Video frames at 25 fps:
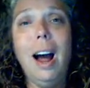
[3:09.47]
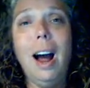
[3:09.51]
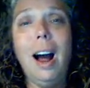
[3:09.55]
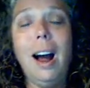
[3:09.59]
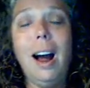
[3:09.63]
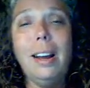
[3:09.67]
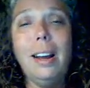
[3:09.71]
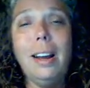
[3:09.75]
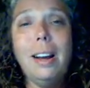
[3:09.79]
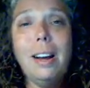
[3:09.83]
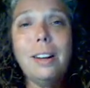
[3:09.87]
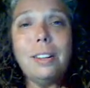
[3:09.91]

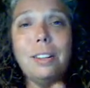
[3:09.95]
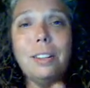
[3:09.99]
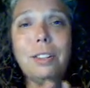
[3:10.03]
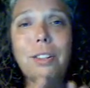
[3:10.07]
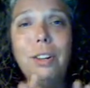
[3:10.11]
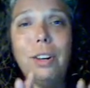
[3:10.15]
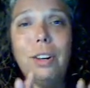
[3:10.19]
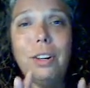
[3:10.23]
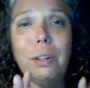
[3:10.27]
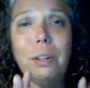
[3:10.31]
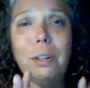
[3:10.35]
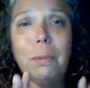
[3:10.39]
I got to
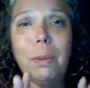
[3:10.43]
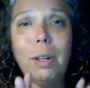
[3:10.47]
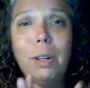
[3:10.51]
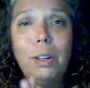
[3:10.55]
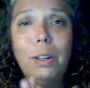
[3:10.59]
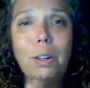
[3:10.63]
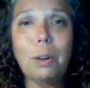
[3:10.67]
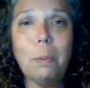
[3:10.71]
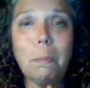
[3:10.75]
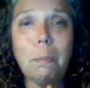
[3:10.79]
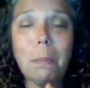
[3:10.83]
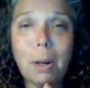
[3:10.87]
talk to my
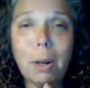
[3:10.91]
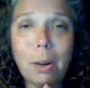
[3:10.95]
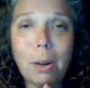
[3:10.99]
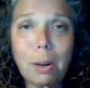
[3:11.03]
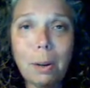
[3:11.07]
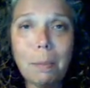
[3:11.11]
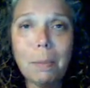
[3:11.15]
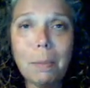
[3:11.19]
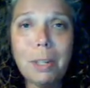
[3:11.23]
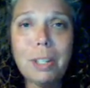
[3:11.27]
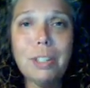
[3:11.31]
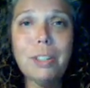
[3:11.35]
Uncle
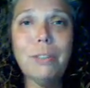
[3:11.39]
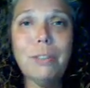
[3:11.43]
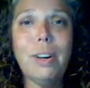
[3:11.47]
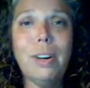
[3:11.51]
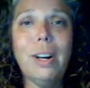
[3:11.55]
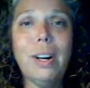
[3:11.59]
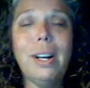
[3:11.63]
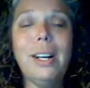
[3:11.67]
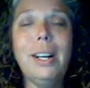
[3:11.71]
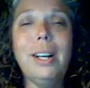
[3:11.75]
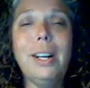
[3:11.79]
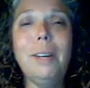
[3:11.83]
Malcolm this
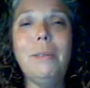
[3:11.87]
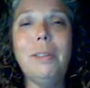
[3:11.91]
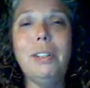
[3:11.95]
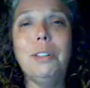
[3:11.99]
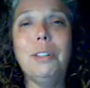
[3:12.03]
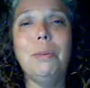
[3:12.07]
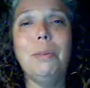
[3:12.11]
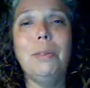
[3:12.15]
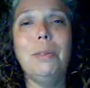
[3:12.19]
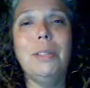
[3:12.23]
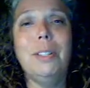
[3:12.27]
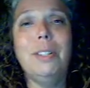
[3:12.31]
Friday,
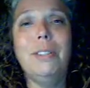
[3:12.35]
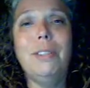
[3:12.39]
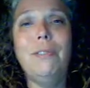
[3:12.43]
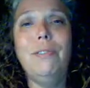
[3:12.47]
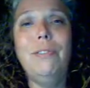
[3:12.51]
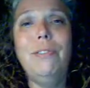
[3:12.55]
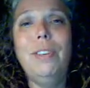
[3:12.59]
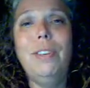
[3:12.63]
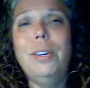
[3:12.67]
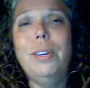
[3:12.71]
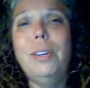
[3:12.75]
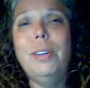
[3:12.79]
which was
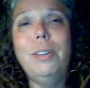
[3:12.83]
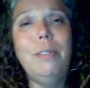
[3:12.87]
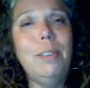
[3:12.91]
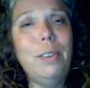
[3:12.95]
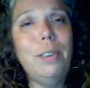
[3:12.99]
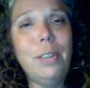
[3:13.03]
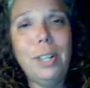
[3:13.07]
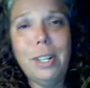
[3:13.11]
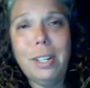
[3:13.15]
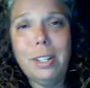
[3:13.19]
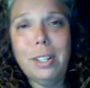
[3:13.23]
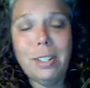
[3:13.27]
very,
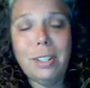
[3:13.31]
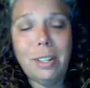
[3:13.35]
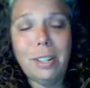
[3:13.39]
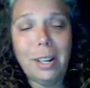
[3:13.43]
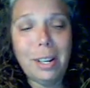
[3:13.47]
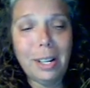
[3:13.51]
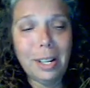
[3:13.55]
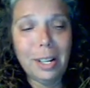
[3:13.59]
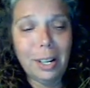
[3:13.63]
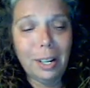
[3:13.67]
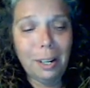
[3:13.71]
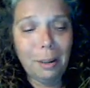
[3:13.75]
very
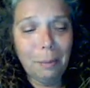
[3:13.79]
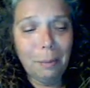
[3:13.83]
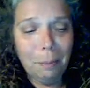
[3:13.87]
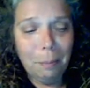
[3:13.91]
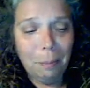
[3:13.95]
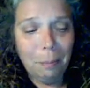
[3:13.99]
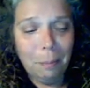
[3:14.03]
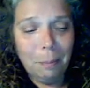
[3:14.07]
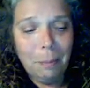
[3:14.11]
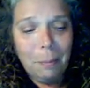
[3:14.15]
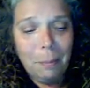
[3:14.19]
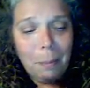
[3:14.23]
exciting.
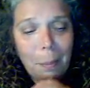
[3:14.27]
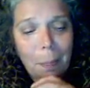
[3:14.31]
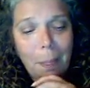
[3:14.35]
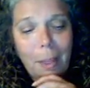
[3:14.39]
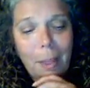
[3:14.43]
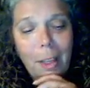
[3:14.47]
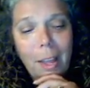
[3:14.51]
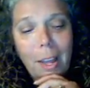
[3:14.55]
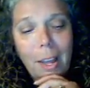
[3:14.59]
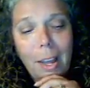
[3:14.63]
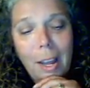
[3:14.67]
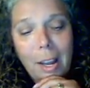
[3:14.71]

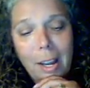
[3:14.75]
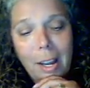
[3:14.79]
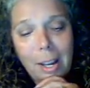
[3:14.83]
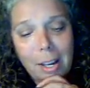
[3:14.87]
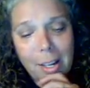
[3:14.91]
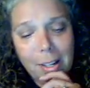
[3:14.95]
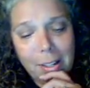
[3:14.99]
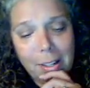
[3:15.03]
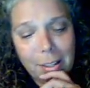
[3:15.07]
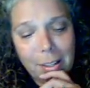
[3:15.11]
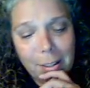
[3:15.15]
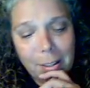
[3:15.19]

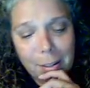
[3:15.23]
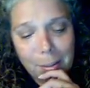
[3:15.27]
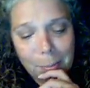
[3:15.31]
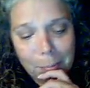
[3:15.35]
And